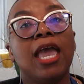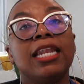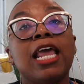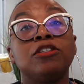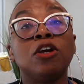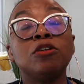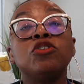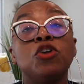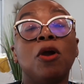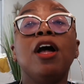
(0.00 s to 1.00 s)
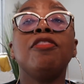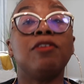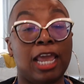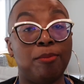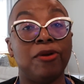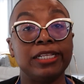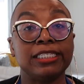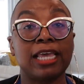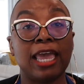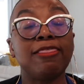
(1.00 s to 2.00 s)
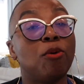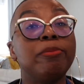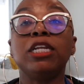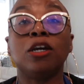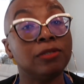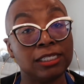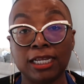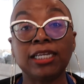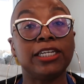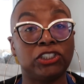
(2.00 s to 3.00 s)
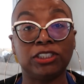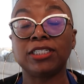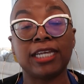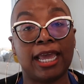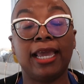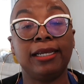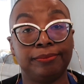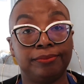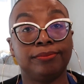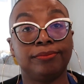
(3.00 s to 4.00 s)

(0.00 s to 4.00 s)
Now turn to your other neighbor and say, there will be no stickage today.